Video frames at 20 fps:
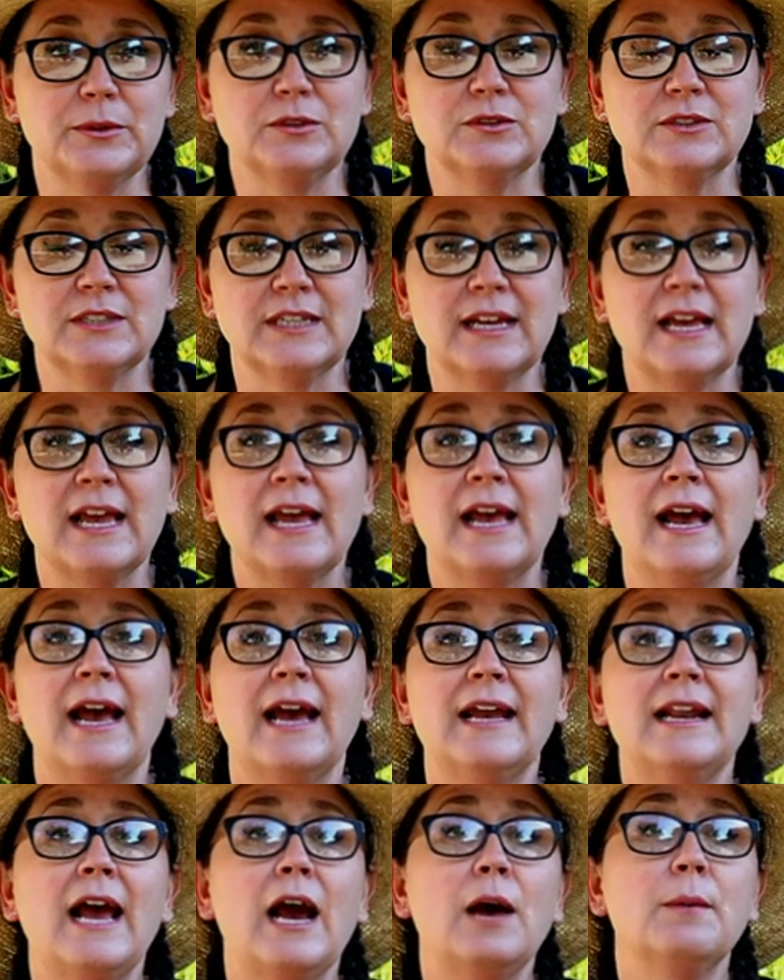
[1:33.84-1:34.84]
using,
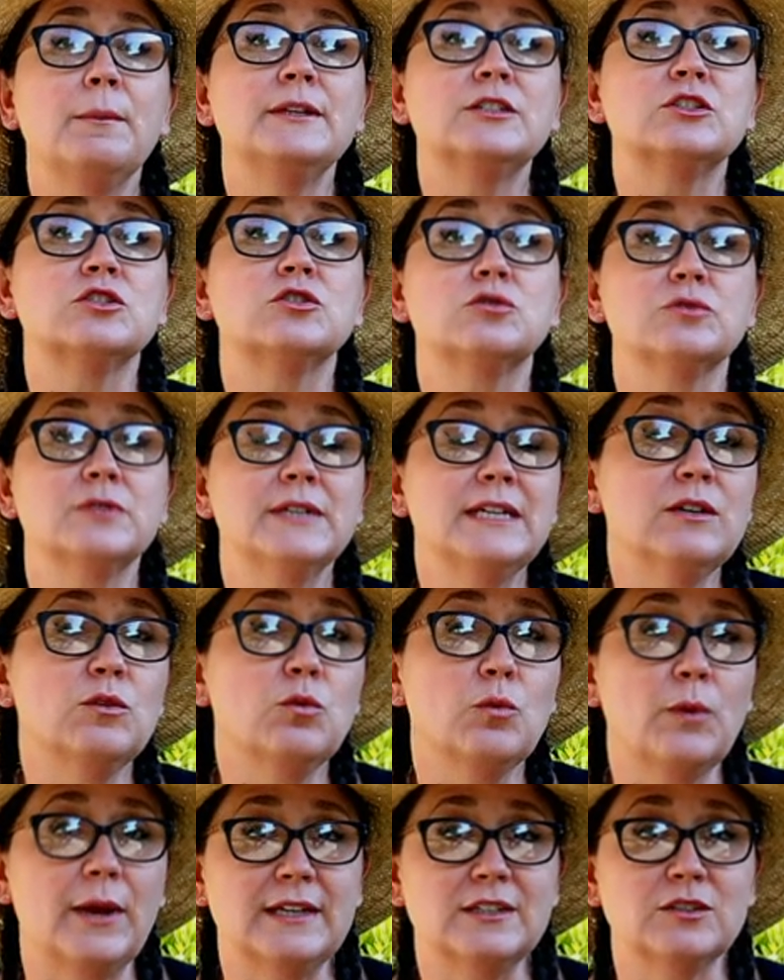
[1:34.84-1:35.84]
and how much
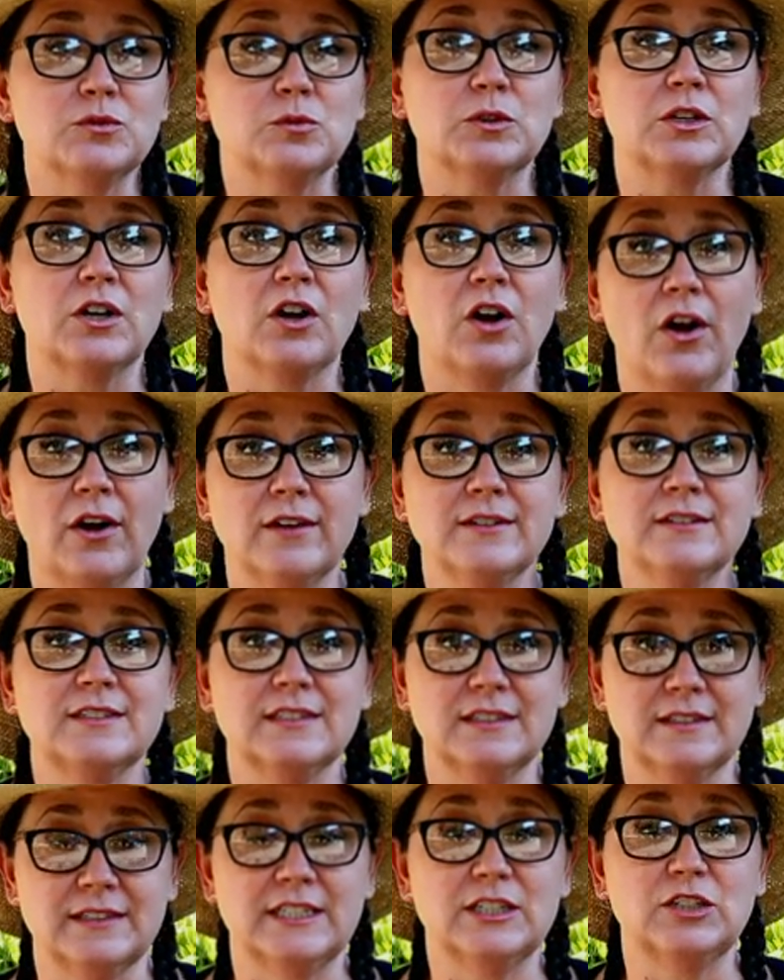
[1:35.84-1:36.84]
green waste we're
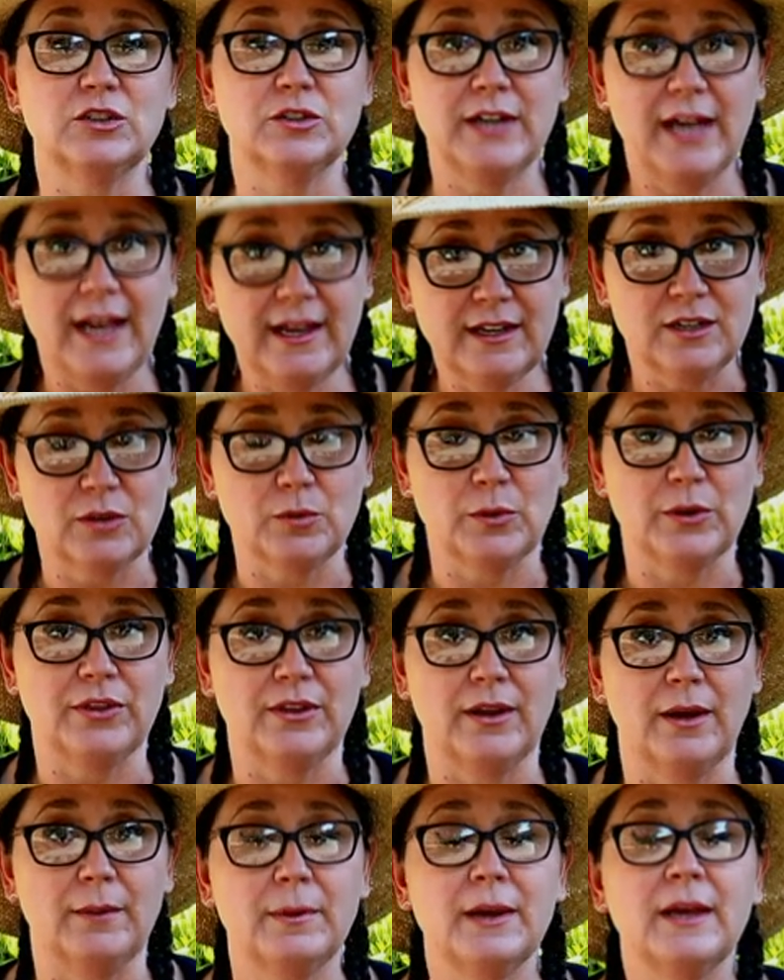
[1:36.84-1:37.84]
constantly creating with
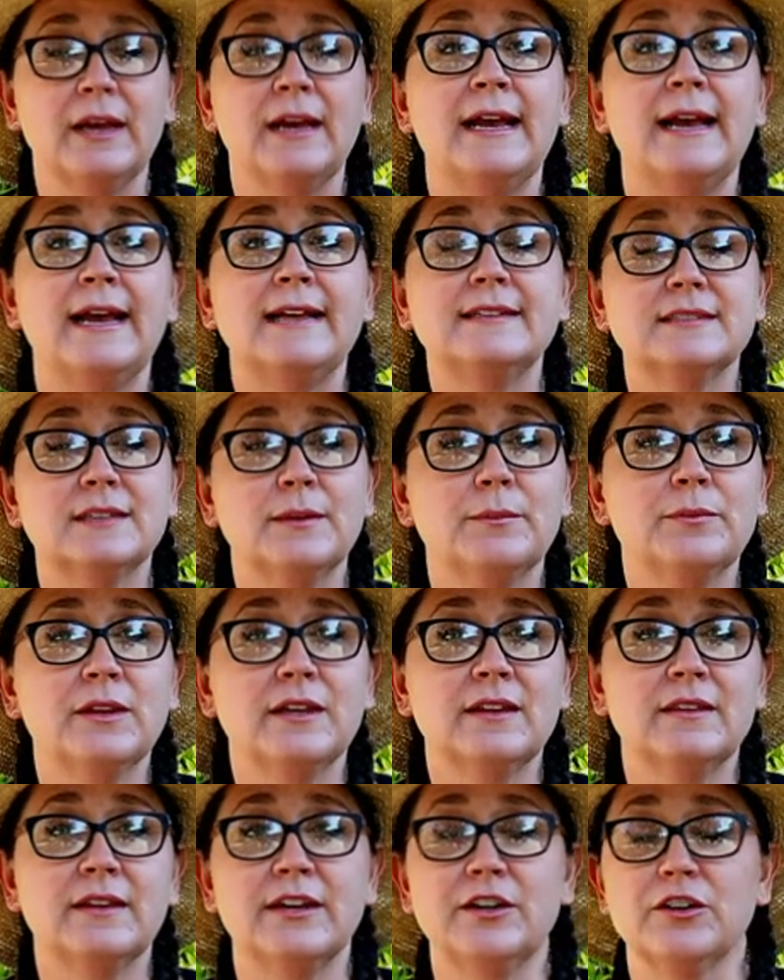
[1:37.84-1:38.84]
them. It's
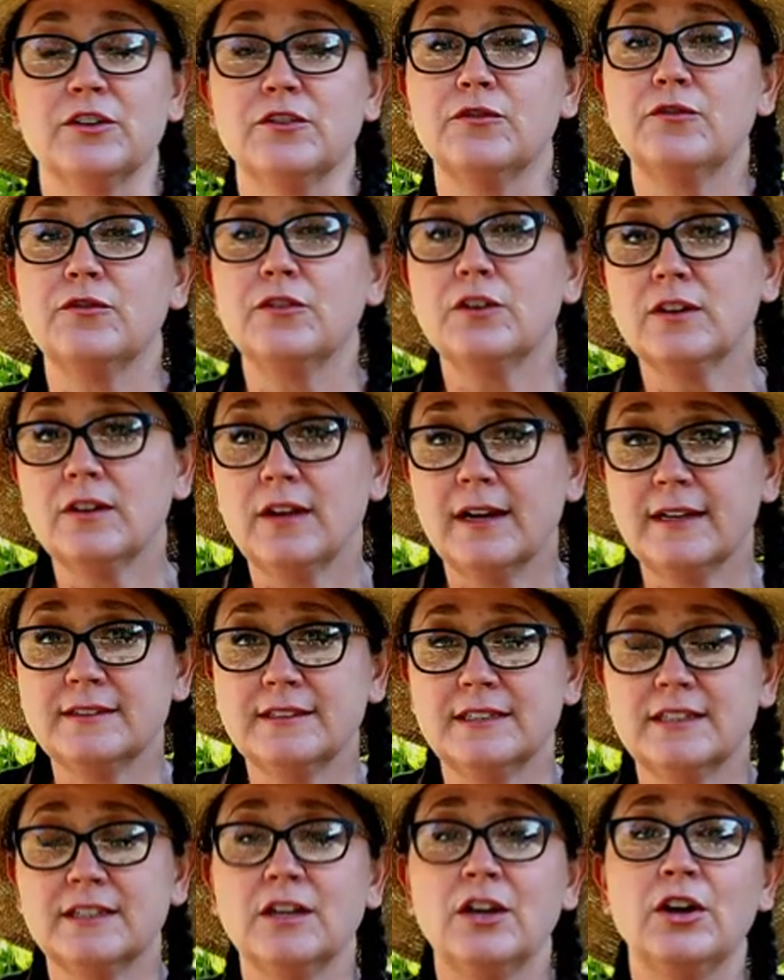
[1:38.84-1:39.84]
something that you're
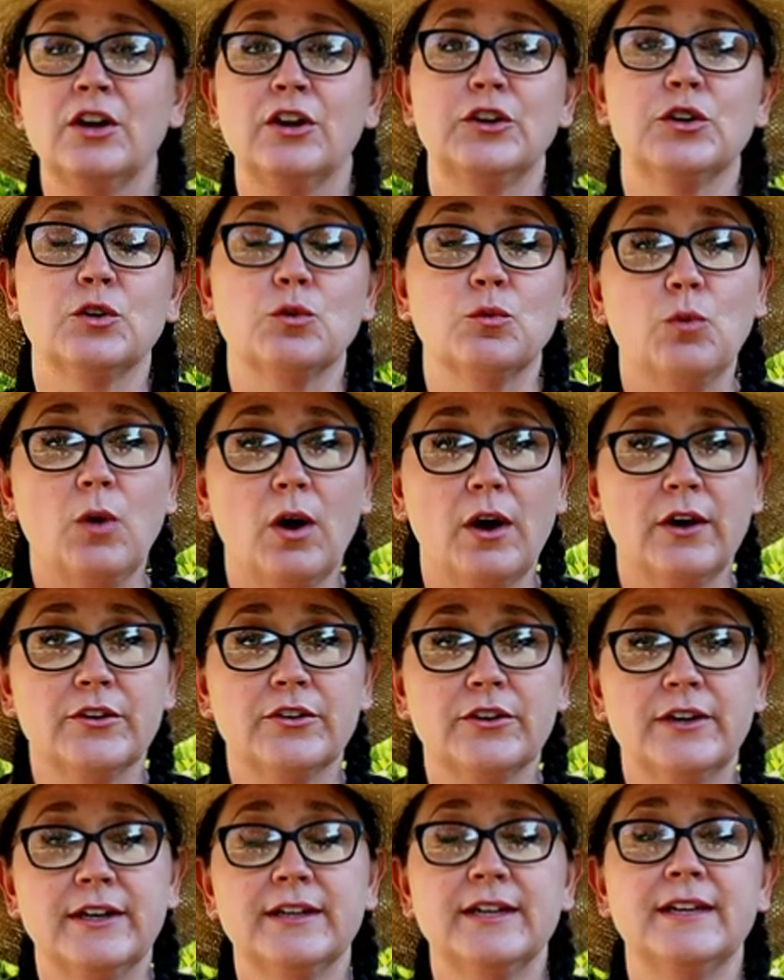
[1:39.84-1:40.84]
fertilizing, you're
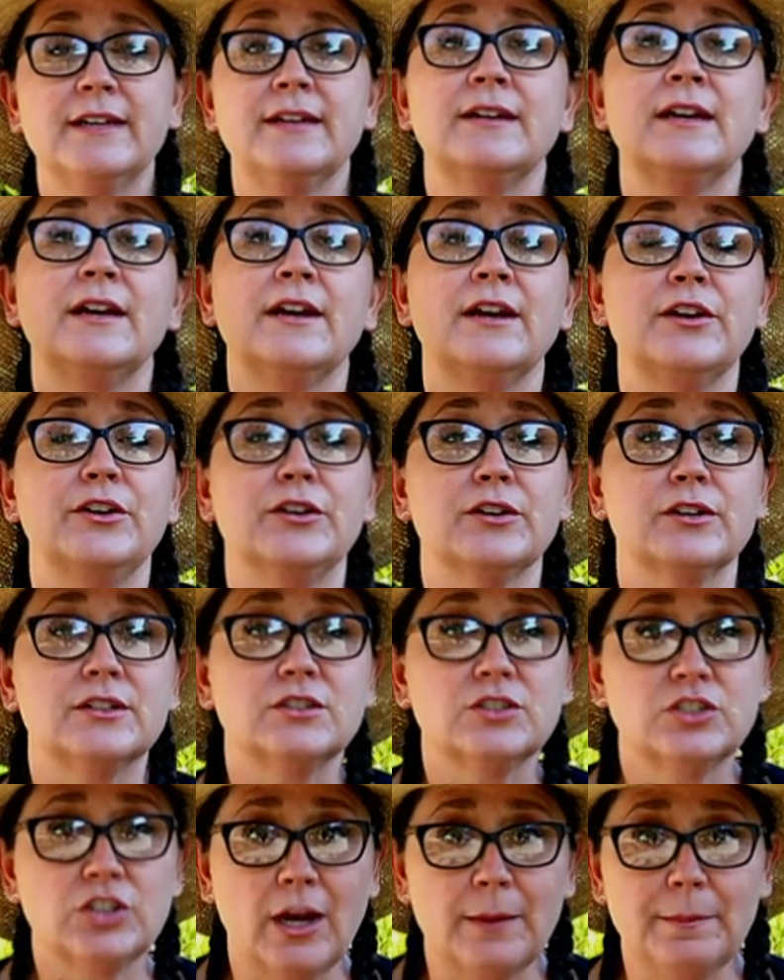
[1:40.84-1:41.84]
watering it, you're
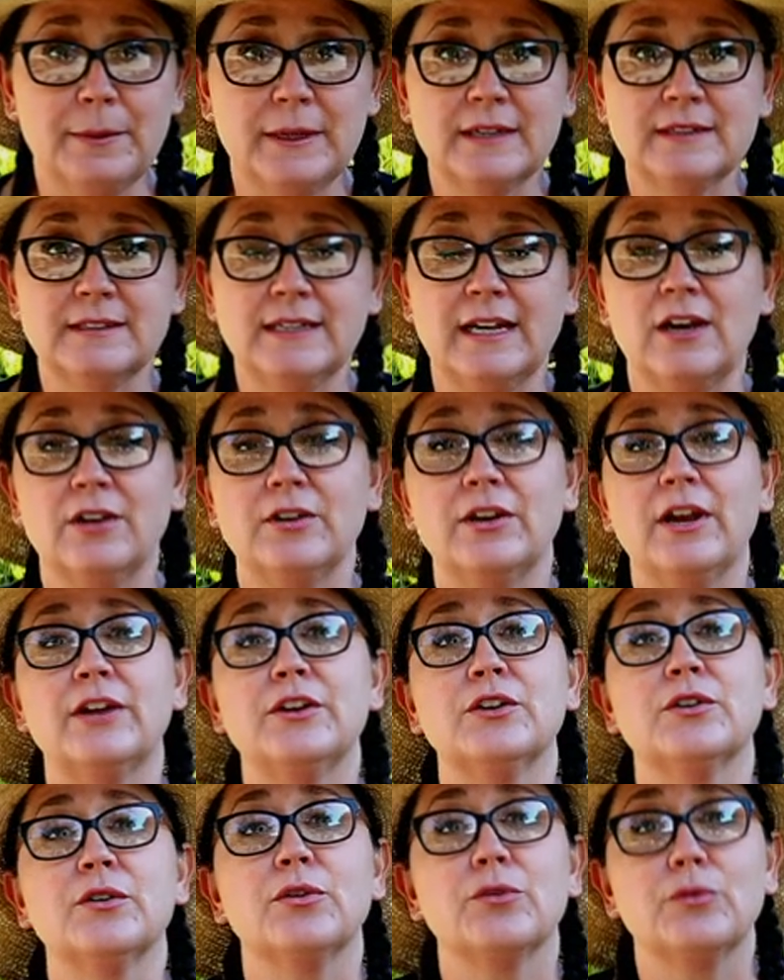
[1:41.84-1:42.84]
chopping it down,
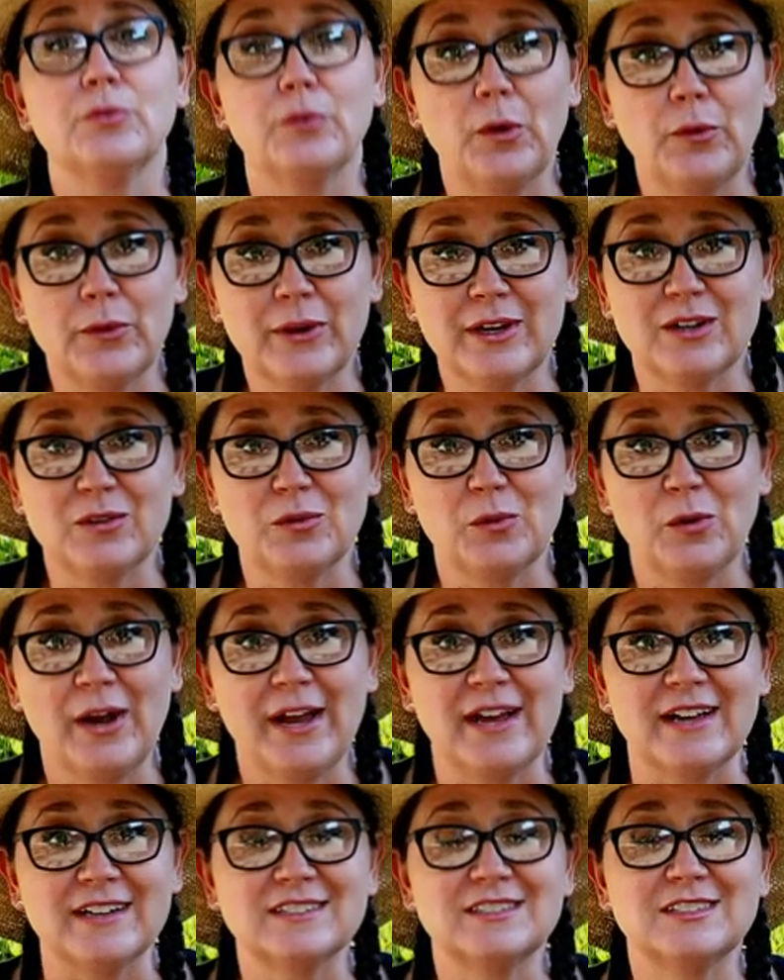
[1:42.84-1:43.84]
and you're throwing it
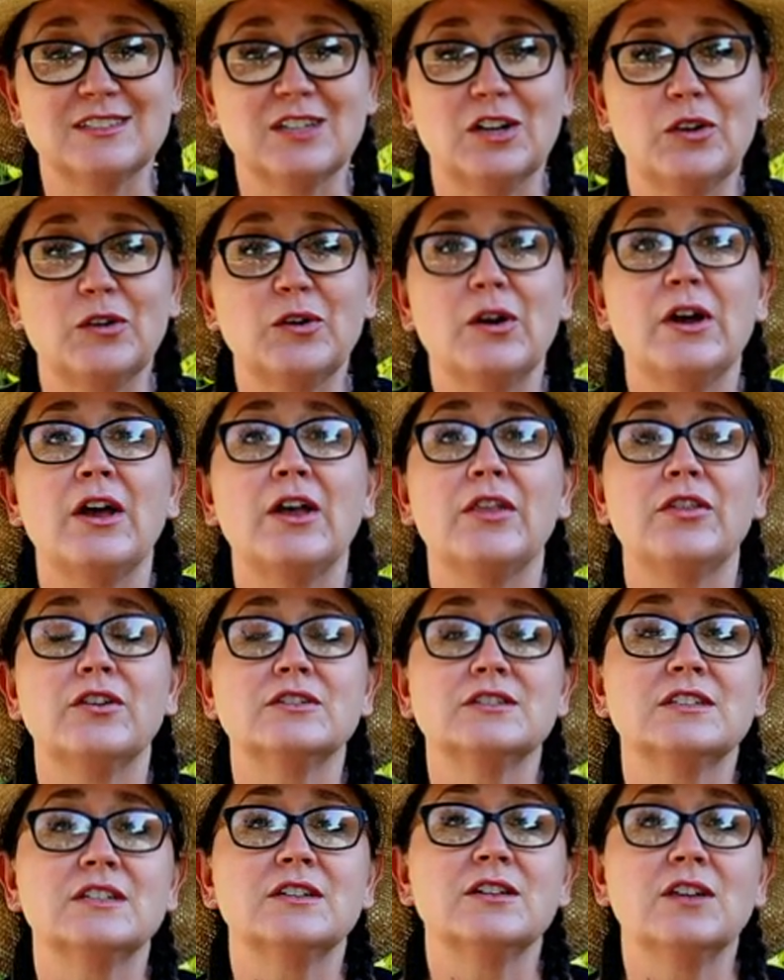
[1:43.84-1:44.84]
away. So
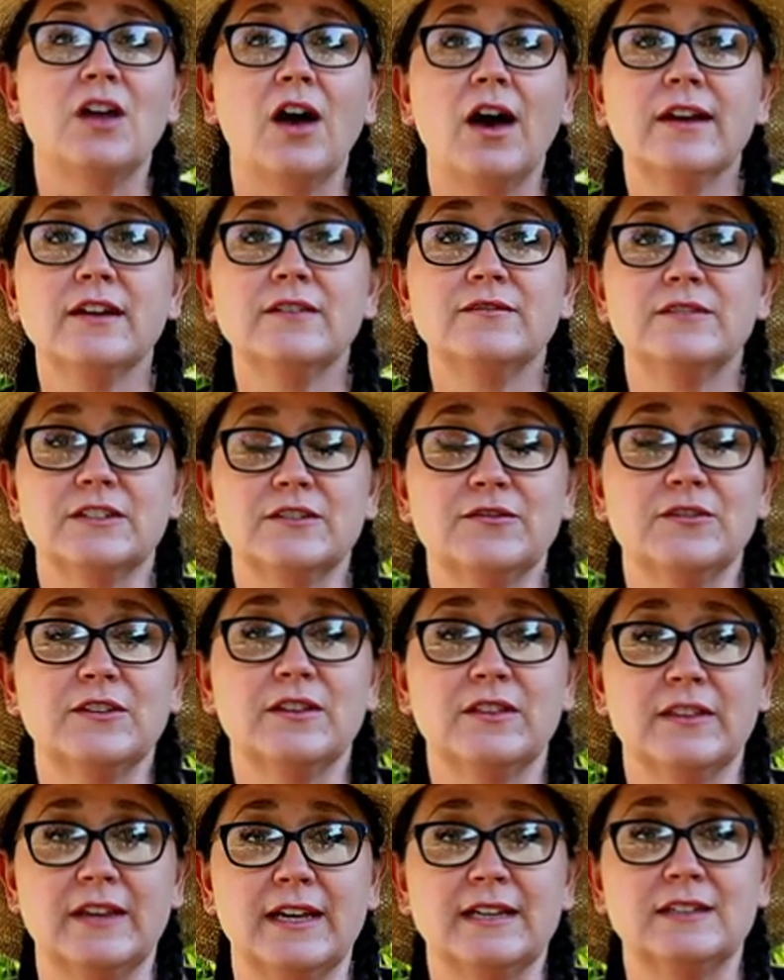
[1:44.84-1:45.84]
there's a lot of
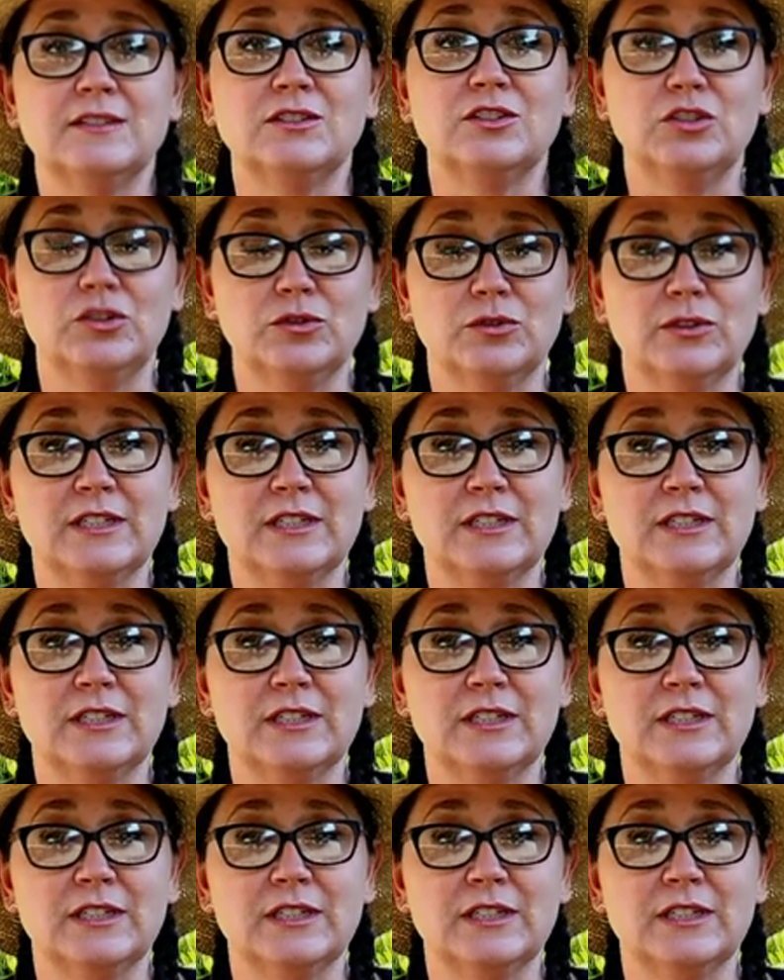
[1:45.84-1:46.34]
different things you